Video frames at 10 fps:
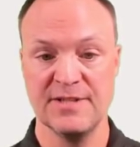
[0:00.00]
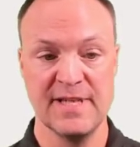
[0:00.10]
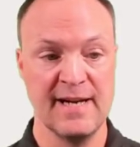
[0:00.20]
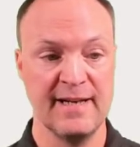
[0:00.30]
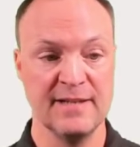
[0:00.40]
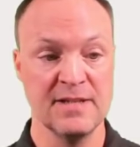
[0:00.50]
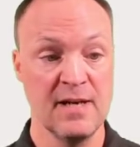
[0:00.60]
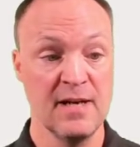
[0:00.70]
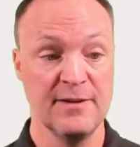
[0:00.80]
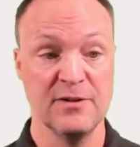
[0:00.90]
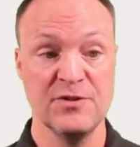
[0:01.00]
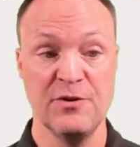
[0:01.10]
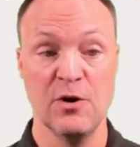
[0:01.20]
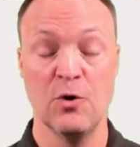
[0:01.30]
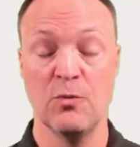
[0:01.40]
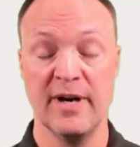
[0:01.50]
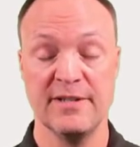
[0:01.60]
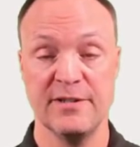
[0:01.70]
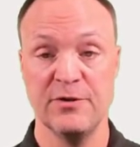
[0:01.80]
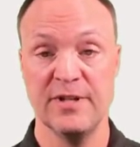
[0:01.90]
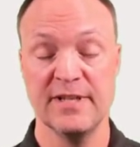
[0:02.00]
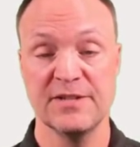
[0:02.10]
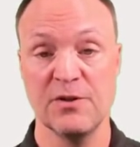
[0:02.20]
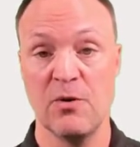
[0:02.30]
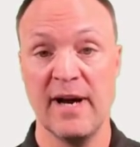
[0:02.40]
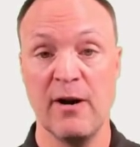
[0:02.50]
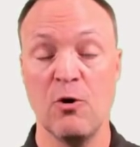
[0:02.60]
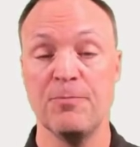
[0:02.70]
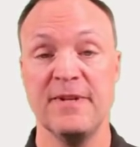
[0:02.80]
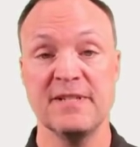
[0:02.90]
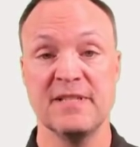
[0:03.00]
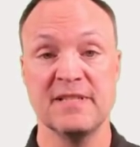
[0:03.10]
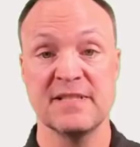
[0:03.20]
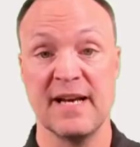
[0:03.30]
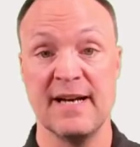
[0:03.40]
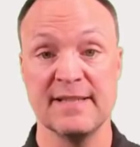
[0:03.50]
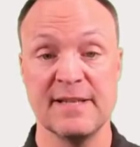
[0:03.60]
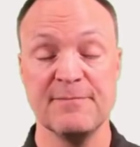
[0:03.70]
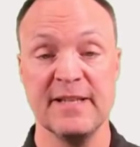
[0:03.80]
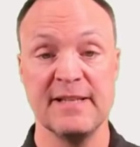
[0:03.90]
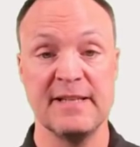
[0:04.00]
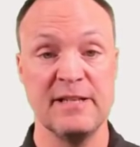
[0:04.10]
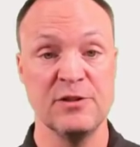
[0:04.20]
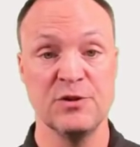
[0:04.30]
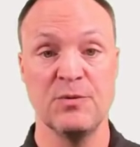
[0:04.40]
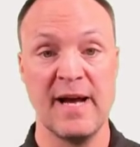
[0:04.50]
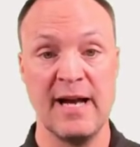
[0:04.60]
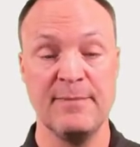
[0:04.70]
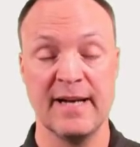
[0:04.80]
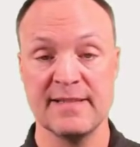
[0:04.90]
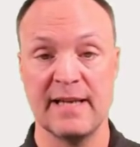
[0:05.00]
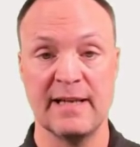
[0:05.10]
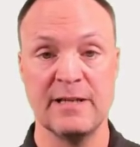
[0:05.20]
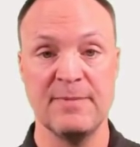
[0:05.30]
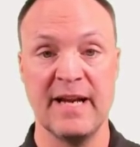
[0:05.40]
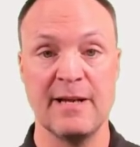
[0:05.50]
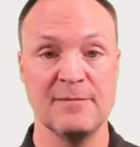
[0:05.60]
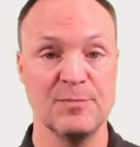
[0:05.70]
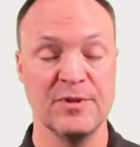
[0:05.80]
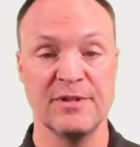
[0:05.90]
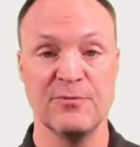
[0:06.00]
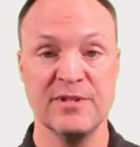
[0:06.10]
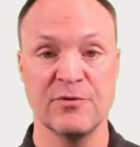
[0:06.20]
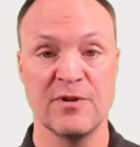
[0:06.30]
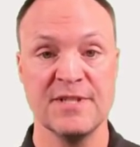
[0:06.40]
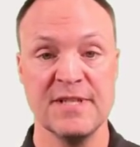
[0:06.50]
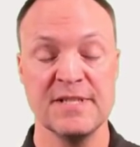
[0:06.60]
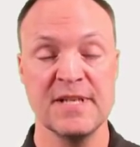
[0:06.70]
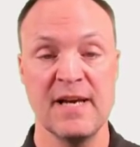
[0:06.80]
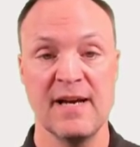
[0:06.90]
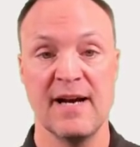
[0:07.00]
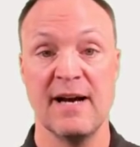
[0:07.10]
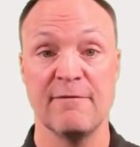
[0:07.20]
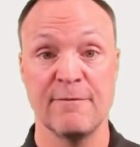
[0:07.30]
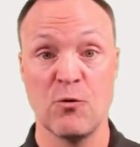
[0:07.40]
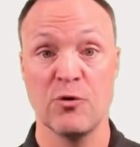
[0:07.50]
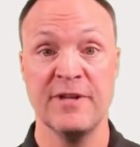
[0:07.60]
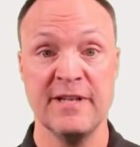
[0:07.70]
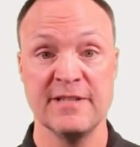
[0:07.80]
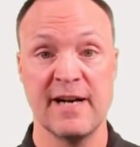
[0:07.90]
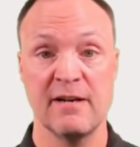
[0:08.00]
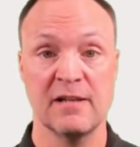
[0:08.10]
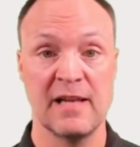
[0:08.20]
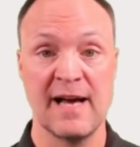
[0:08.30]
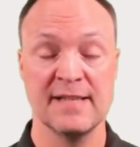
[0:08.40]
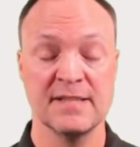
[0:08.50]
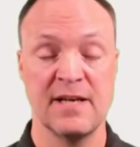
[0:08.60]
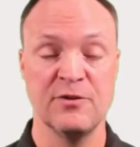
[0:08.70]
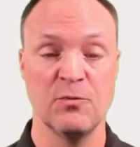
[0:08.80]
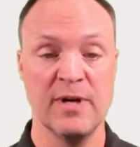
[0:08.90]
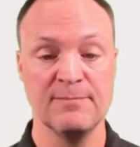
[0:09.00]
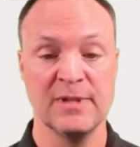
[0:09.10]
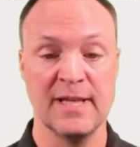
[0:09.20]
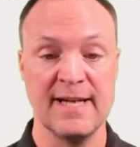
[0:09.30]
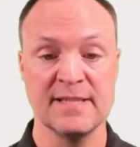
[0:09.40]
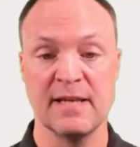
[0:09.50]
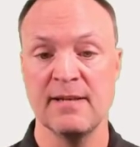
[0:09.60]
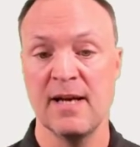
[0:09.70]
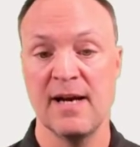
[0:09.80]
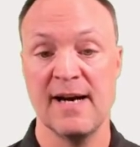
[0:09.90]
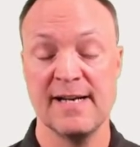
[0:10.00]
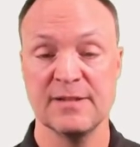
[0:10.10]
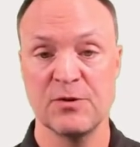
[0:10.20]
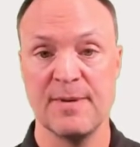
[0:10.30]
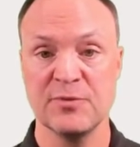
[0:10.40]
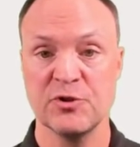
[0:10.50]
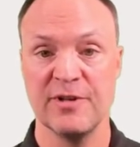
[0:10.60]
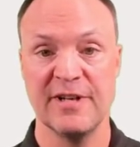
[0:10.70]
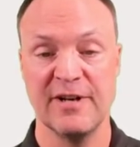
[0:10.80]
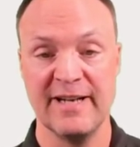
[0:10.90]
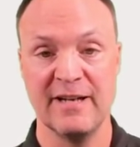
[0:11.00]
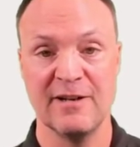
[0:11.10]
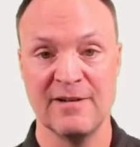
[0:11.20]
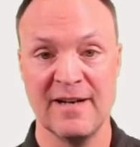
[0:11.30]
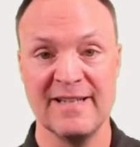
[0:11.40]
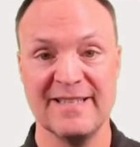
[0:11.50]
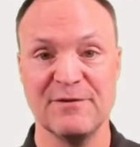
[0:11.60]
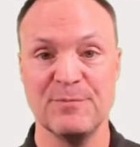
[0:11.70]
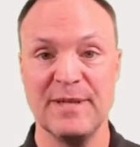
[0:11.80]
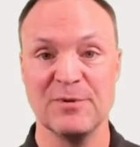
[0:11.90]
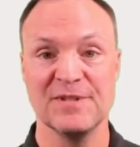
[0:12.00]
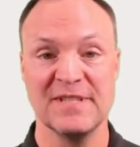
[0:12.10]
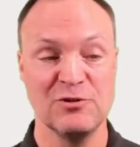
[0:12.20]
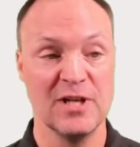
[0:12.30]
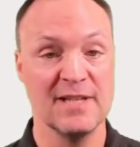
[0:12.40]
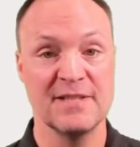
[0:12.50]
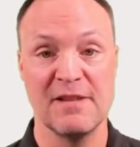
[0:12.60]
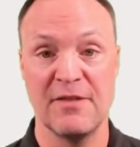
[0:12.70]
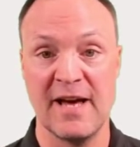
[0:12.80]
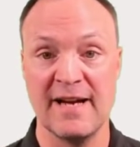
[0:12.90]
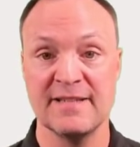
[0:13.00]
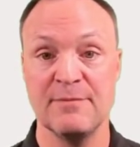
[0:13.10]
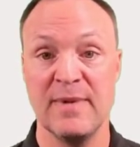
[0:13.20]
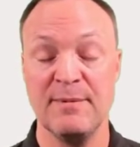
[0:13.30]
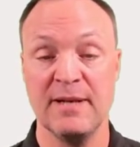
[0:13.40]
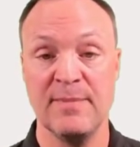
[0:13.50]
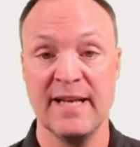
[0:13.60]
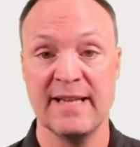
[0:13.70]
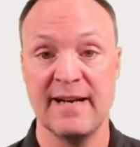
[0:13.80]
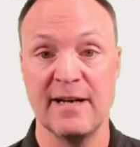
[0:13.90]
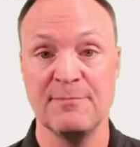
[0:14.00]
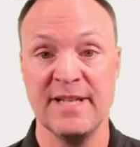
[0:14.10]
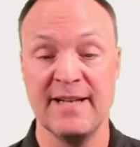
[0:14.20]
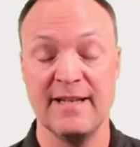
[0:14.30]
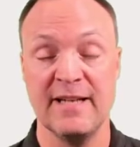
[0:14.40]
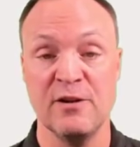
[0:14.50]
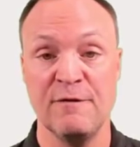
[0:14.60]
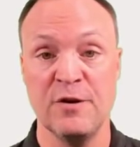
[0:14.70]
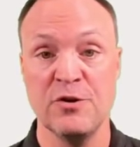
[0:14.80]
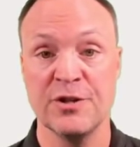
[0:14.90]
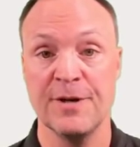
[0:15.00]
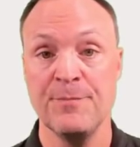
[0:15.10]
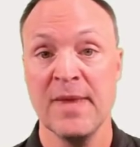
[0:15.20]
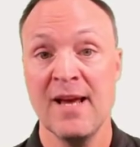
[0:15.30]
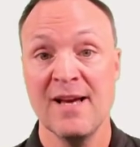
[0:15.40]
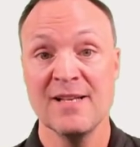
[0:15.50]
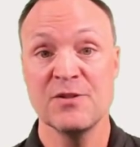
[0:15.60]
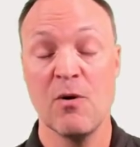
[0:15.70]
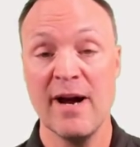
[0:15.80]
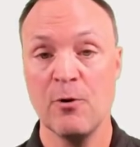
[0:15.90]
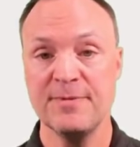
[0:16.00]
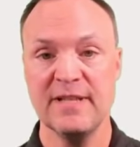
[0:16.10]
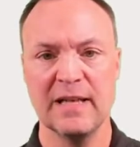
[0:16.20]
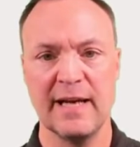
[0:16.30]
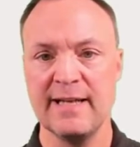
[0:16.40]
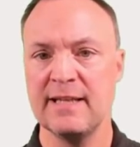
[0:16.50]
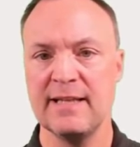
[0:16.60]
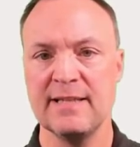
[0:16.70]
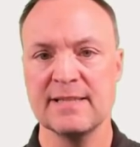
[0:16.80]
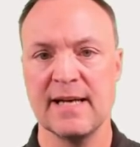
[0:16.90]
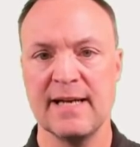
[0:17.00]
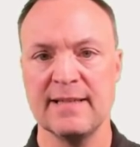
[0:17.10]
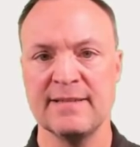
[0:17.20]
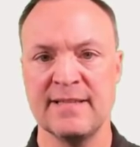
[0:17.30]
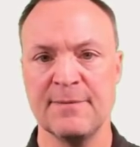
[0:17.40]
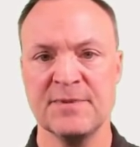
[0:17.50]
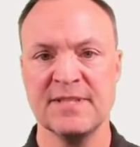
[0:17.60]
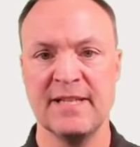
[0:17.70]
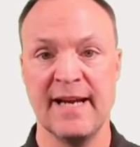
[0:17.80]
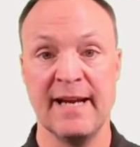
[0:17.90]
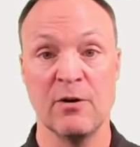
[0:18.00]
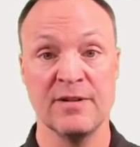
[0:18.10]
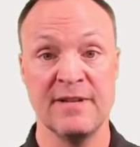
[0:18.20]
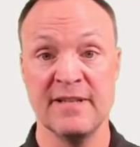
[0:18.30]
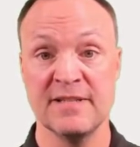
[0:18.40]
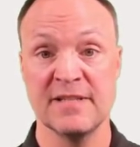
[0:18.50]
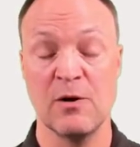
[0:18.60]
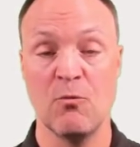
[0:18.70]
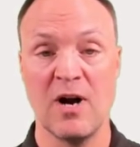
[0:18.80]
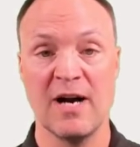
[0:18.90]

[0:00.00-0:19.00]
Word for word: under settings, there's nowhere to do this. So I hope this is uh, something that they do add, because I like being able to put the resources uh, for the entire class under one place. Uh, so I'm sure they're going to hear uh, different people suggest that, and maybe make that update in the future. So I hope you like these uh, tips today, or this uh,